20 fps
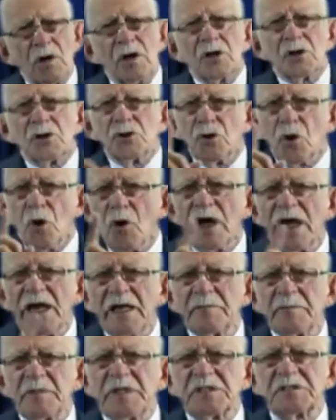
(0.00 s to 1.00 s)
your
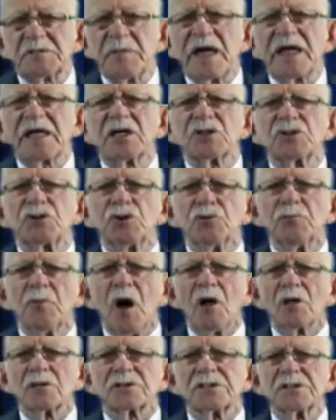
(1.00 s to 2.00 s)
enemies make a
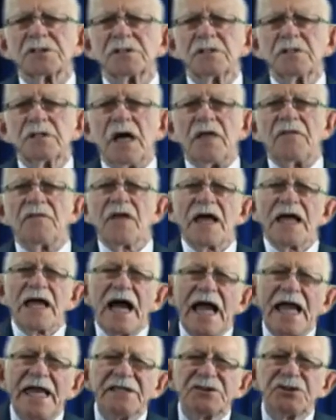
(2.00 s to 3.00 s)
tumult, and they
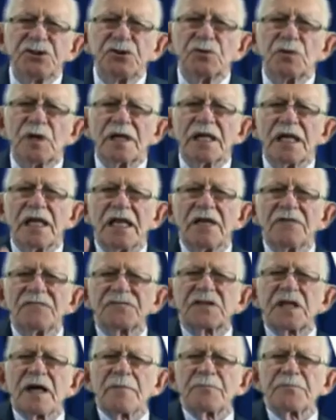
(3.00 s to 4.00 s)
hate you and
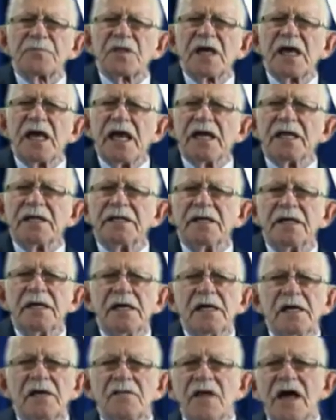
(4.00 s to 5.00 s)
lift up the head.
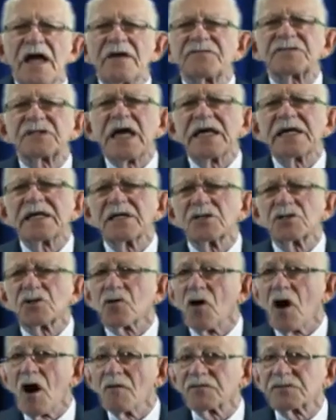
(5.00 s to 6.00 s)
They have taken
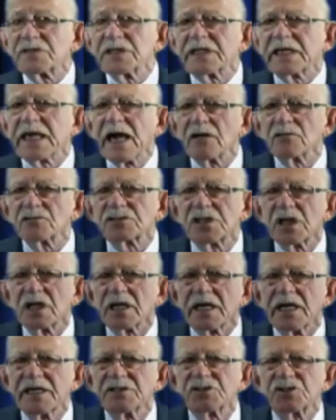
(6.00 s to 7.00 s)
crafty counsel
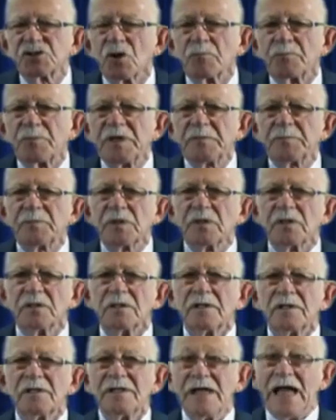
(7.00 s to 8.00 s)
against your
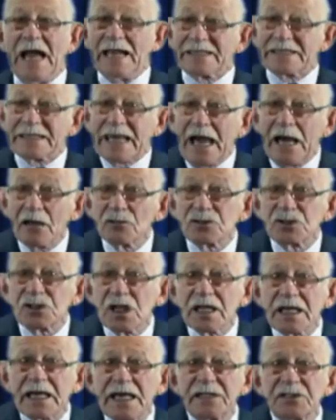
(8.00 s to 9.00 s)
people and
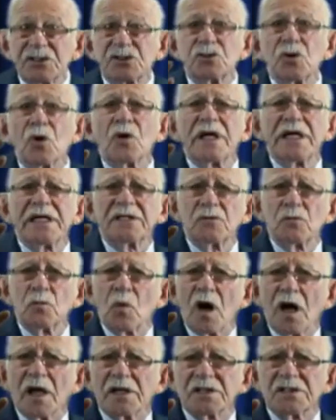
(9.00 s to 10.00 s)
counsel against your hidden
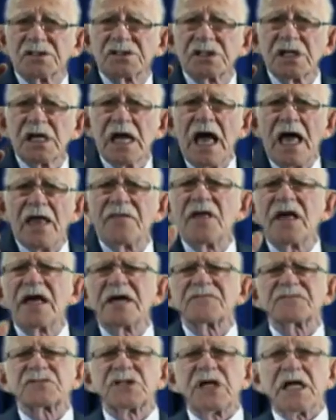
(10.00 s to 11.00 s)
ones. And they
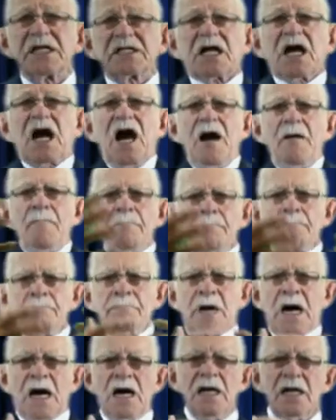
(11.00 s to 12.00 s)
have said,
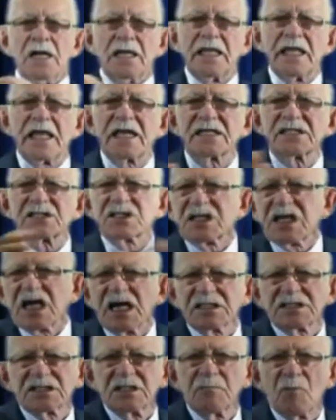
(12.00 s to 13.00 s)
'Come, let us
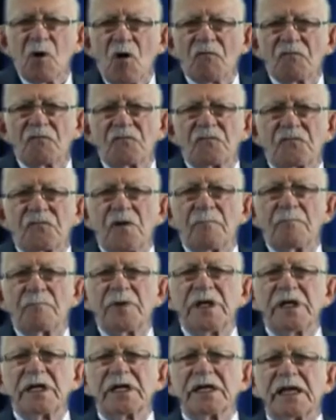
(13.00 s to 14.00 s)
cut them off from
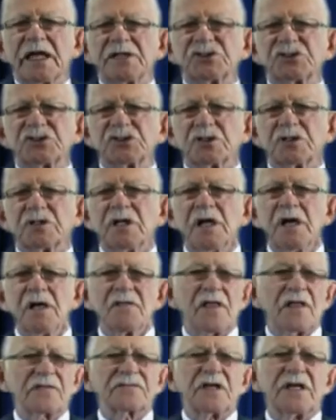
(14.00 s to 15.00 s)
being a nation,
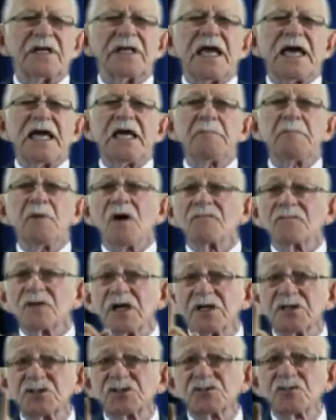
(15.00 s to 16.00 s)
that the name of
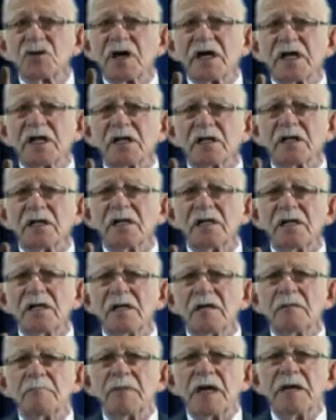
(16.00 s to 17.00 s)
Israel
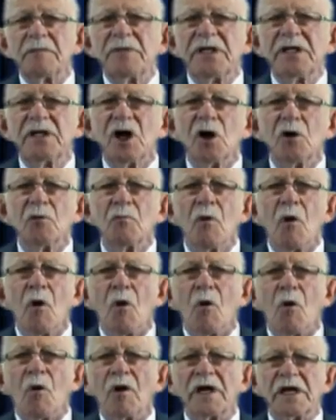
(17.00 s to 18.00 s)
may be no
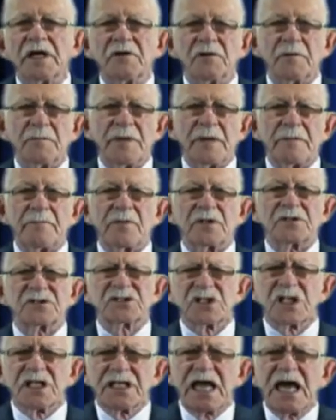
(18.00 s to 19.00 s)
more in remembrance,
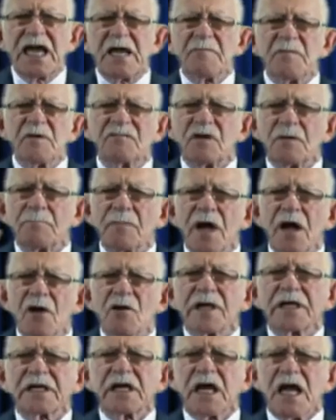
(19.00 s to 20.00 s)
the name of
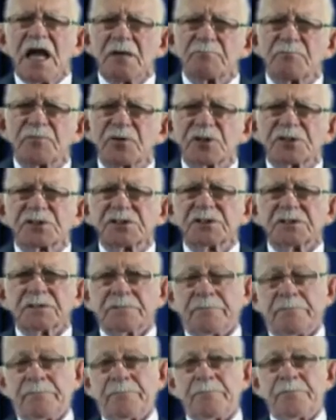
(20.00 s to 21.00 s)
America and
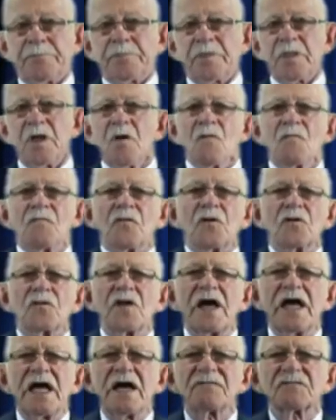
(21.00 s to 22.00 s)
Britain. For
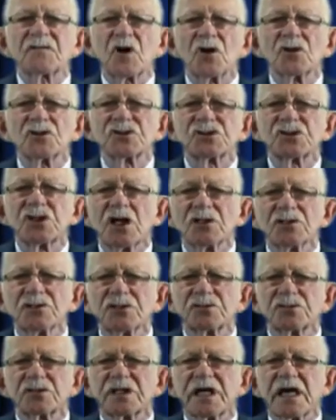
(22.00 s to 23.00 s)
they have
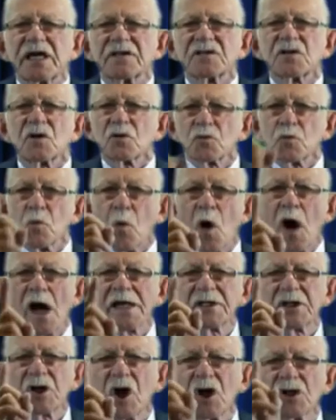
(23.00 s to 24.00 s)
consulted together with
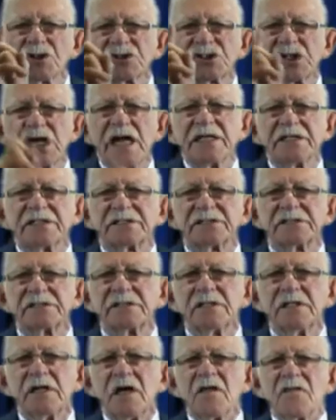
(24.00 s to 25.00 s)
one consent.
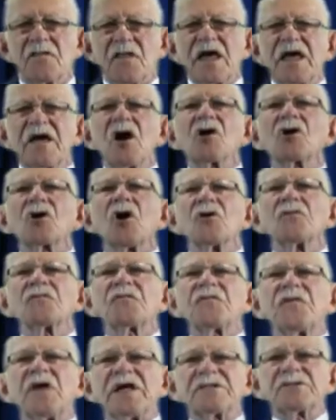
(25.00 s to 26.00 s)
They are
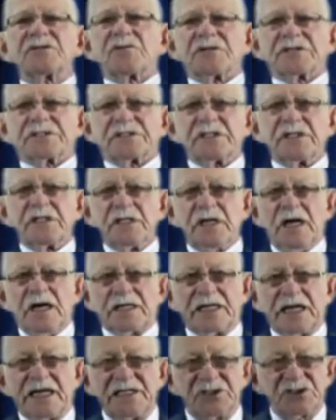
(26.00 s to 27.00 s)
confederate
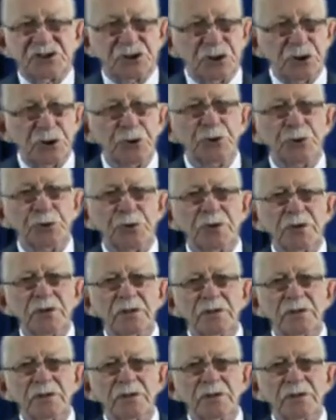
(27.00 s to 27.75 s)
against you.'"